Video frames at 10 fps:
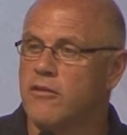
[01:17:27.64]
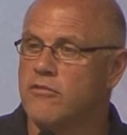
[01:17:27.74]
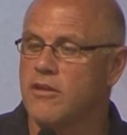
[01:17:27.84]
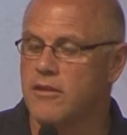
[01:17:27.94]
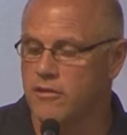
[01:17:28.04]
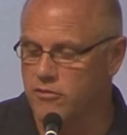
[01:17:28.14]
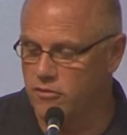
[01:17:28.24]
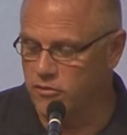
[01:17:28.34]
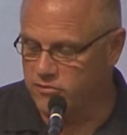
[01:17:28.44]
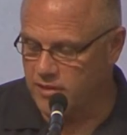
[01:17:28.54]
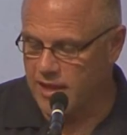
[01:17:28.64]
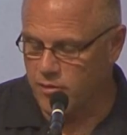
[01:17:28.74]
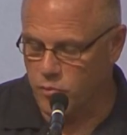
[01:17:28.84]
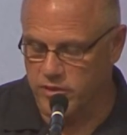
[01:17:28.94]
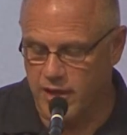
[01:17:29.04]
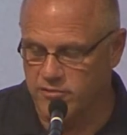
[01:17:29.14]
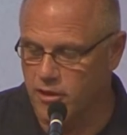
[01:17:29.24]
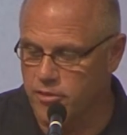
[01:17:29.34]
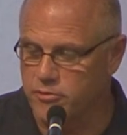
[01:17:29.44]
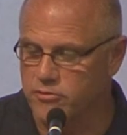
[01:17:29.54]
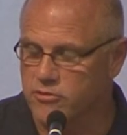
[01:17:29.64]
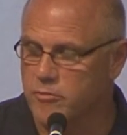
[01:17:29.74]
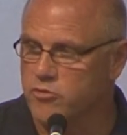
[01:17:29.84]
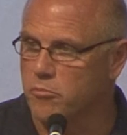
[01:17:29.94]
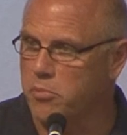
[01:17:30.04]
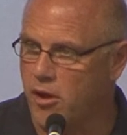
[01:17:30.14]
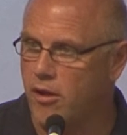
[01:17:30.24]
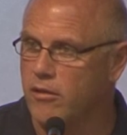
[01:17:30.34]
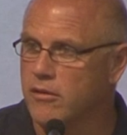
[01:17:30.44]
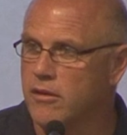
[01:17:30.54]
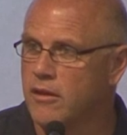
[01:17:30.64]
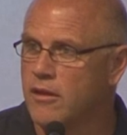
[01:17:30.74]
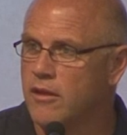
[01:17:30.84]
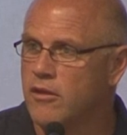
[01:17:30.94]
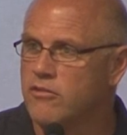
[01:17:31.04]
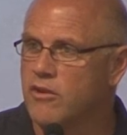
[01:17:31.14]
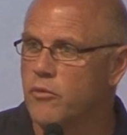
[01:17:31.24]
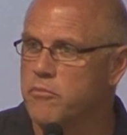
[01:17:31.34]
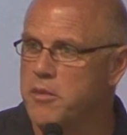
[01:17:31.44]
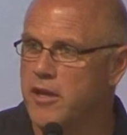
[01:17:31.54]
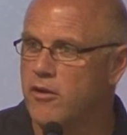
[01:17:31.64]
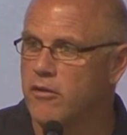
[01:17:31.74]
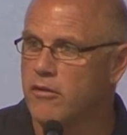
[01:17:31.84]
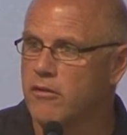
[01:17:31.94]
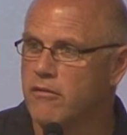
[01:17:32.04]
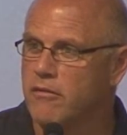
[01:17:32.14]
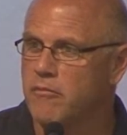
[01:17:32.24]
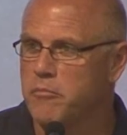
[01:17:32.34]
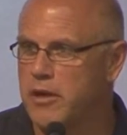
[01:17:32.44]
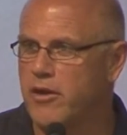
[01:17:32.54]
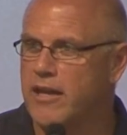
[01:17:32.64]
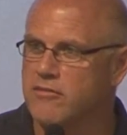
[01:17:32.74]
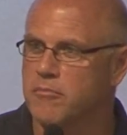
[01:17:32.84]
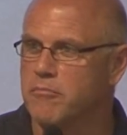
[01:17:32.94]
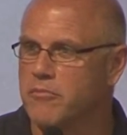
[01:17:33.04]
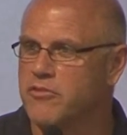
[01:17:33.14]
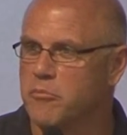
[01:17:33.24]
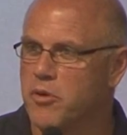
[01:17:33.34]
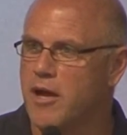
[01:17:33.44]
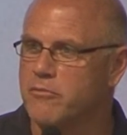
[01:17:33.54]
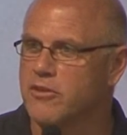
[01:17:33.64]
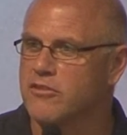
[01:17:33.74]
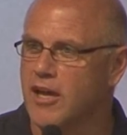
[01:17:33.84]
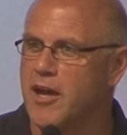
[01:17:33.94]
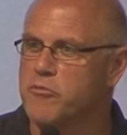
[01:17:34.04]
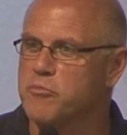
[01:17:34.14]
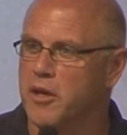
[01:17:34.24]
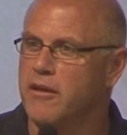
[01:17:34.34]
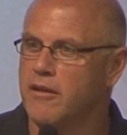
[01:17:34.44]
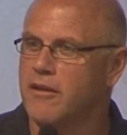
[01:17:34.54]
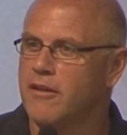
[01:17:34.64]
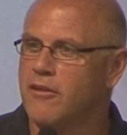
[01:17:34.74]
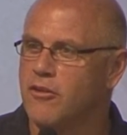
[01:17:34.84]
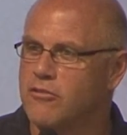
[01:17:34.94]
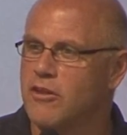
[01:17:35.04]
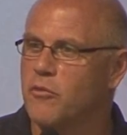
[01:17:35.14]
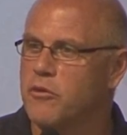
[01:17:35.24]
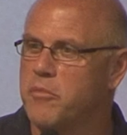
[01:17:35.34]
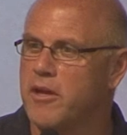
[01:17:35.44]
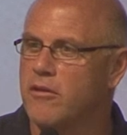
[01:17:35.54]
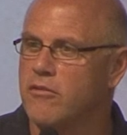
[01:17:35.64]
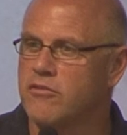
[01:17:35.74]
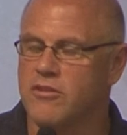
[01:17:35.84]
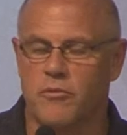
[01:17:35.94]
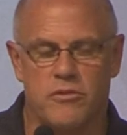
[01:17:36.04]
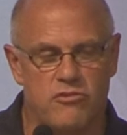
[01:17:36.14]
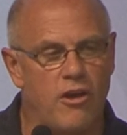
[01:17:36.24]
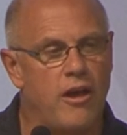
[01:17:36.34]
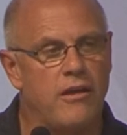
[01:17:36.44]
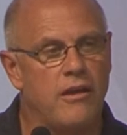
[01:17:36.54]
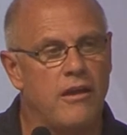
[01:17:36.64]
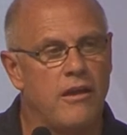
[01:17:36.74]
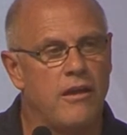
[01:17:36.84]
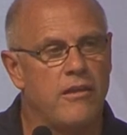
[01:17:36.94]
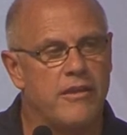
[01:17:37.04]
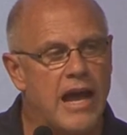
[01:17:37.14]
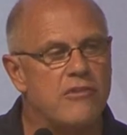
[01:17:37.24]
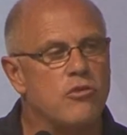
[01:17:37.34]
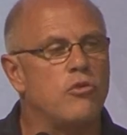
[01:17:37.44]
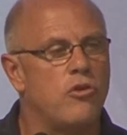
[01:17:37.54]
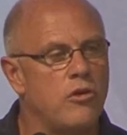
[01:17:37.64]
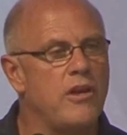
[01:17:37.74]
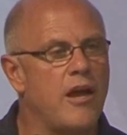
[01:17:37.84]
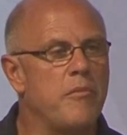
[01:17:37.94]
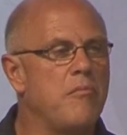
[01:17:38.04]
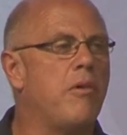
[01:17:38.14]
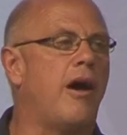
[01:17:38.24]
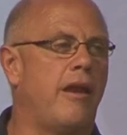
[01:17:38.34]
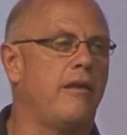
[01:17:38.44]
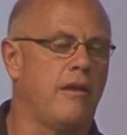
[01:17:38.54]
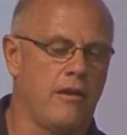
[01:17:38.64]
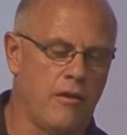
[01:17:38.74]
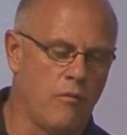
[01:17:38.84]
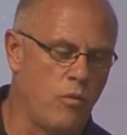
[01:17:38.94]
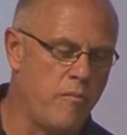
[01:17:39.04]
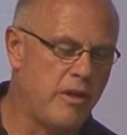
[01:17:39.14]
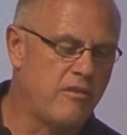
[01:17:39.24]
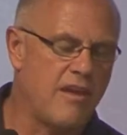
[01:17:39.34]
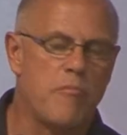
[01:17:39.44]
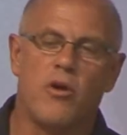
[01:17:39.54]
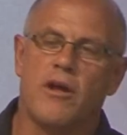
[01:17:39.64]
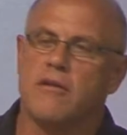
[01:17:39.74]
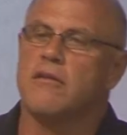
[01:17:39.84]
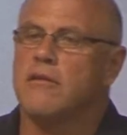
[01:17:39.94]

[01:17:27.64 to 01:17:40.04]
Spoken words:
You see that with guys all through Scripture. Paul, you see it with Peter. Peter had some problems at times, but you see it with Peter. You see it with John. Guys who could not be bought. Women, Deborah